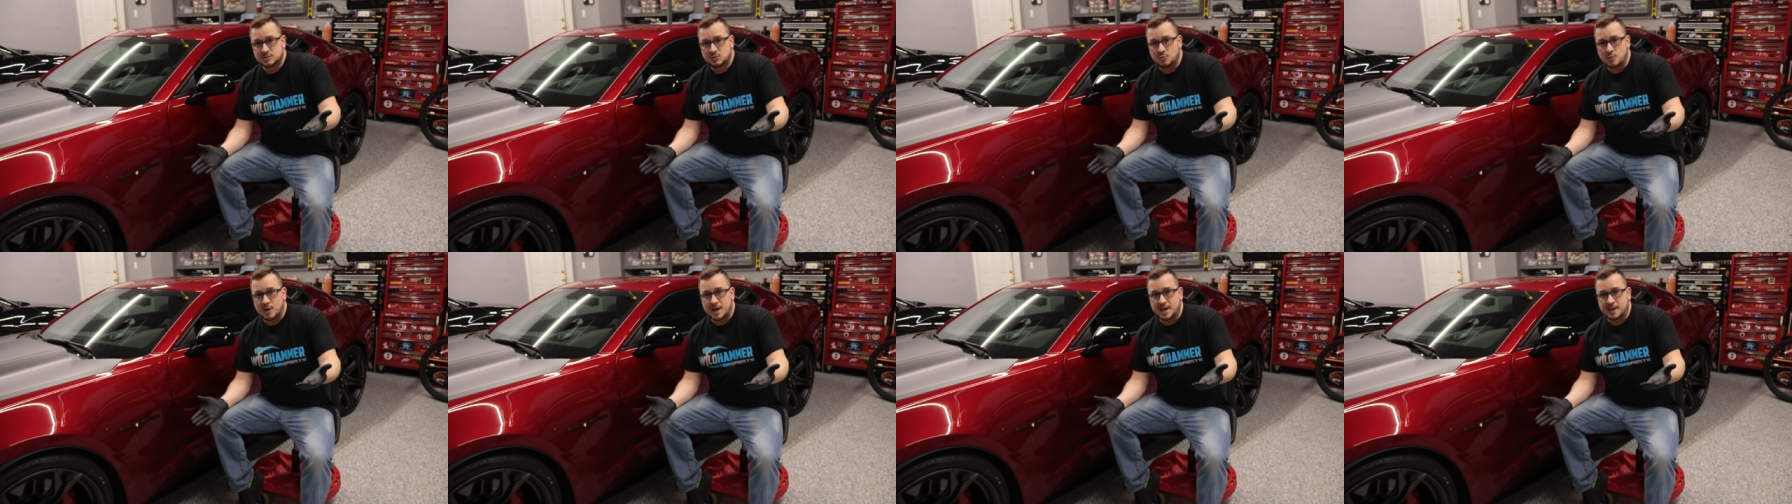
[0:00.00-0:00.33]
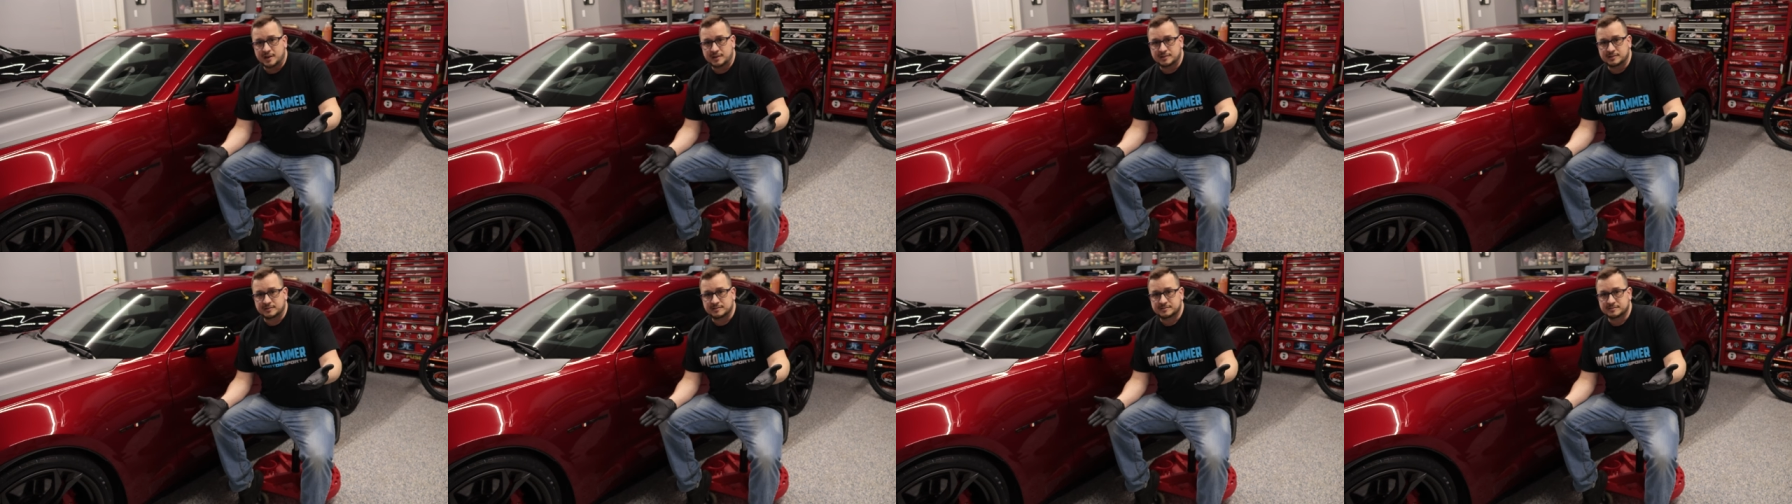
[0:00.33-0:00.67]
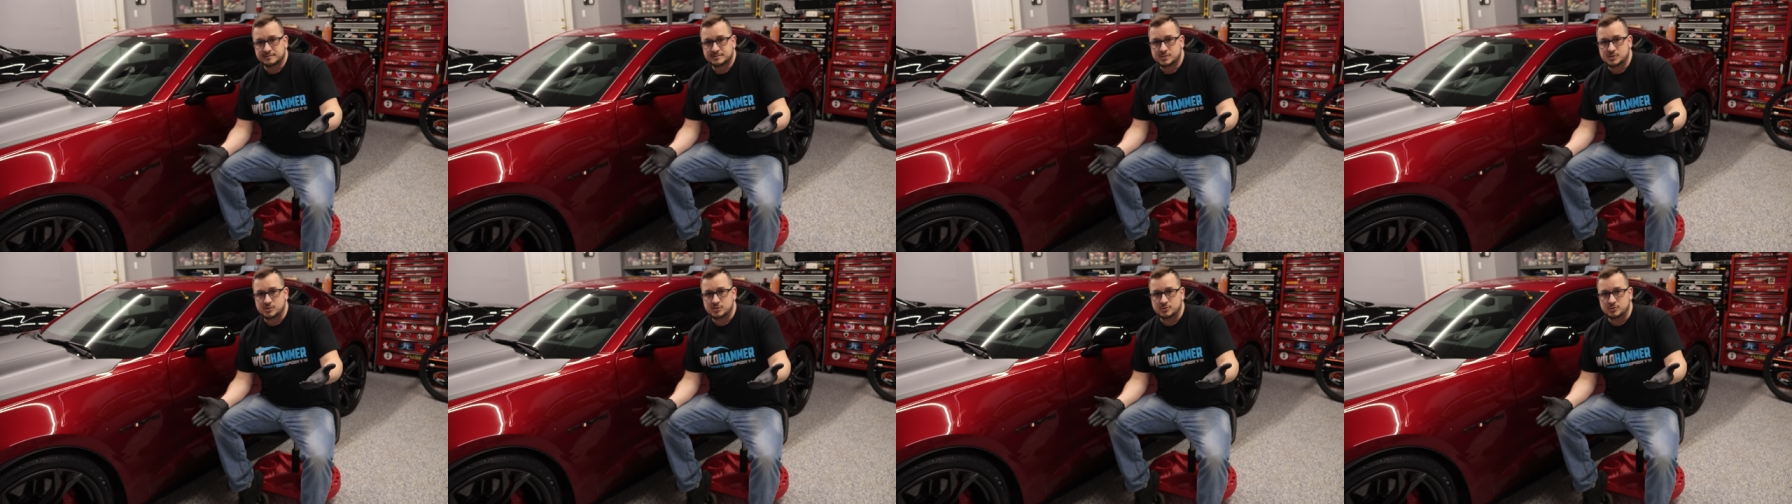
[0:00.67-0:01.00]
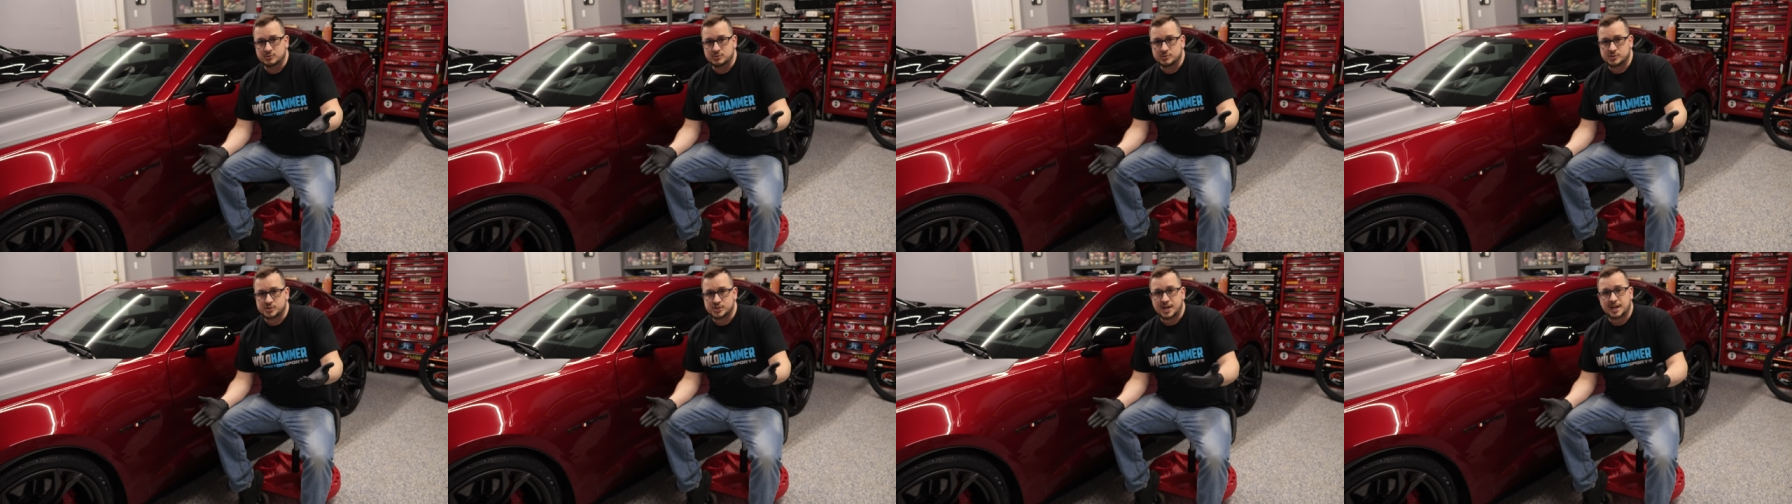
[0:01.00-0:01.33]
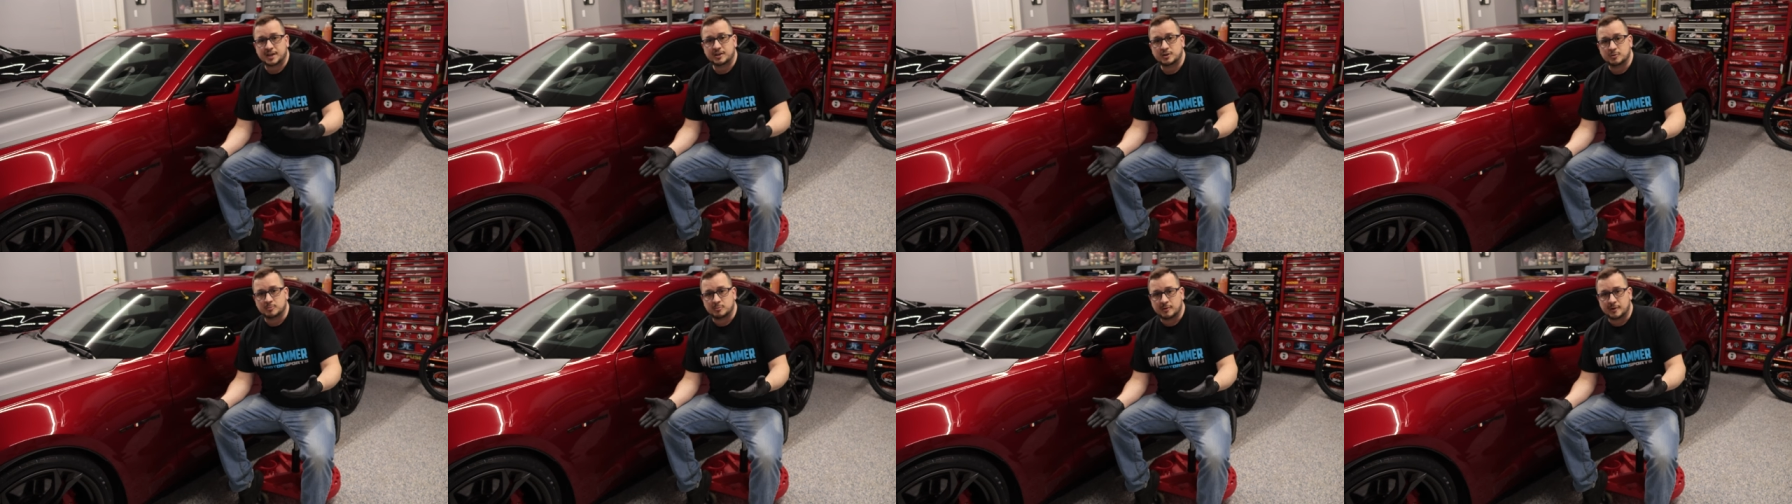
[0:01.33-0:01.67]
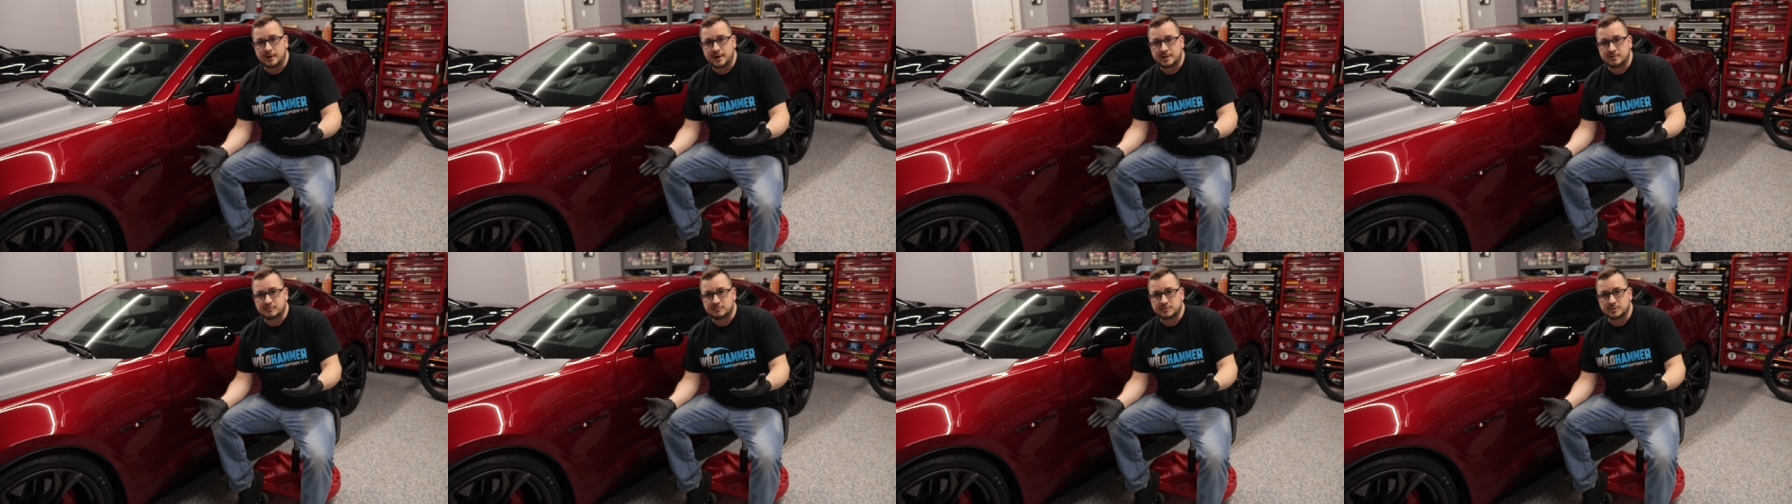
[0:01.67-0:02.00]
when to check your
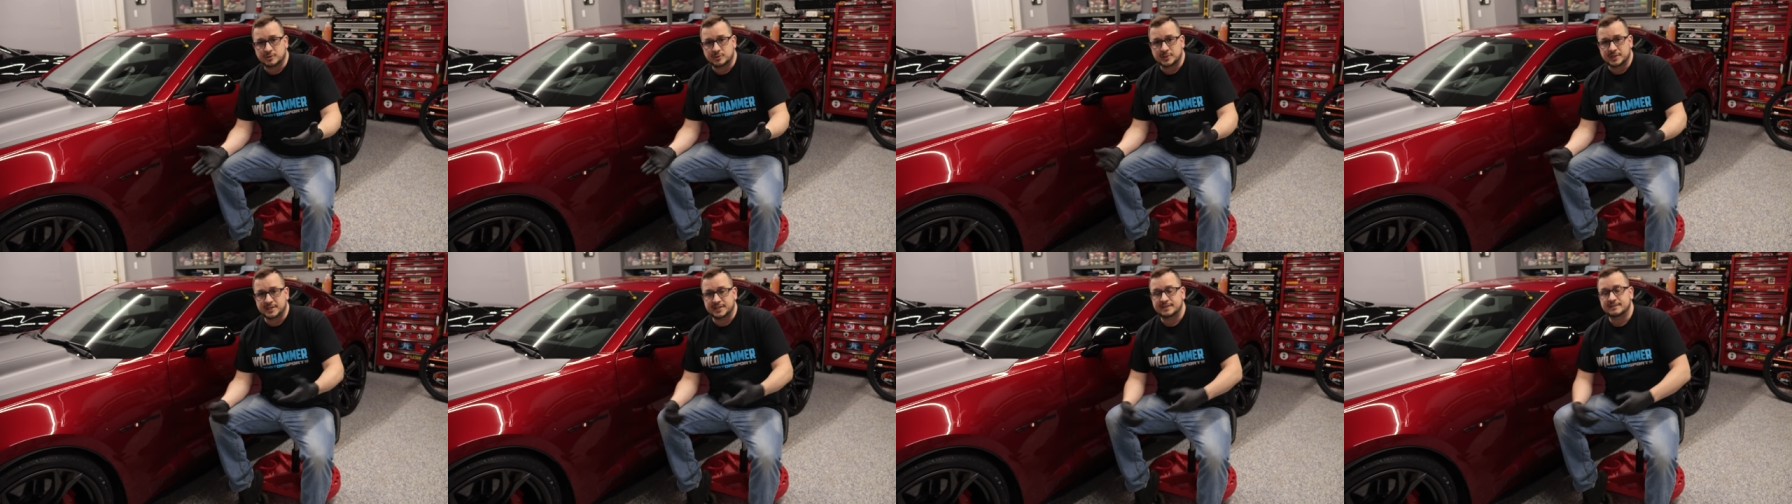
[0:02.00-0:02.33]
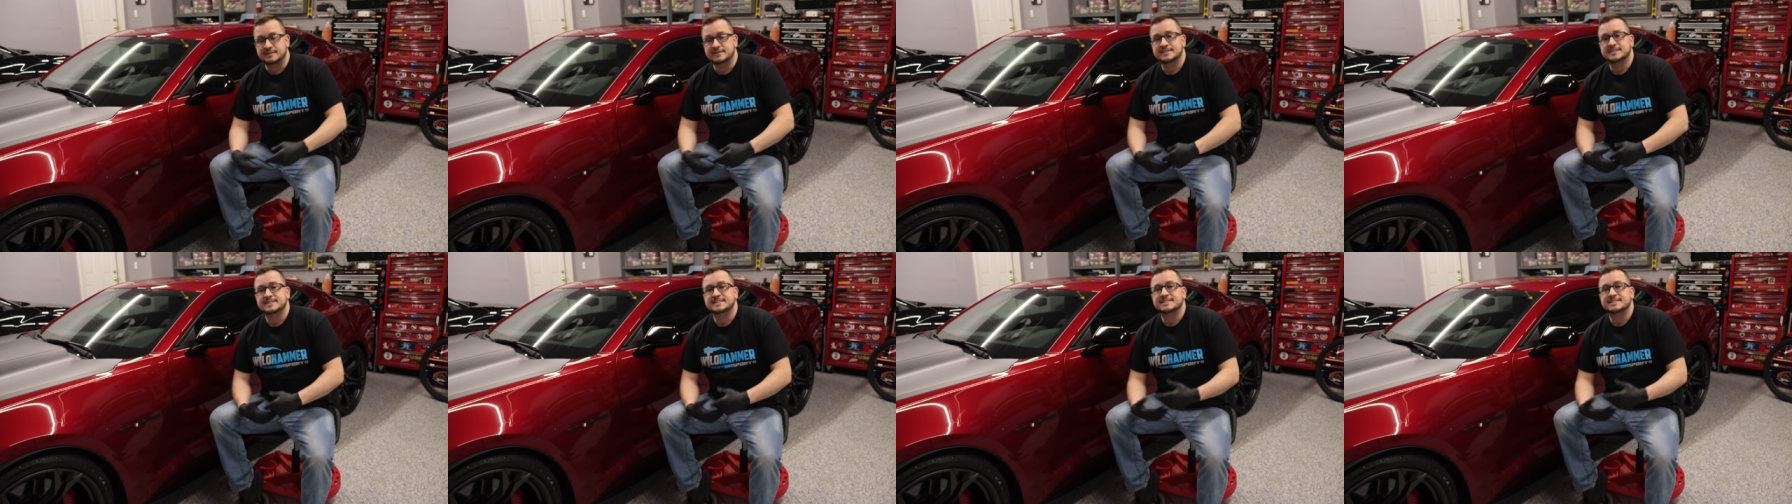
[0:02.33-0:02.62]
brake fluid,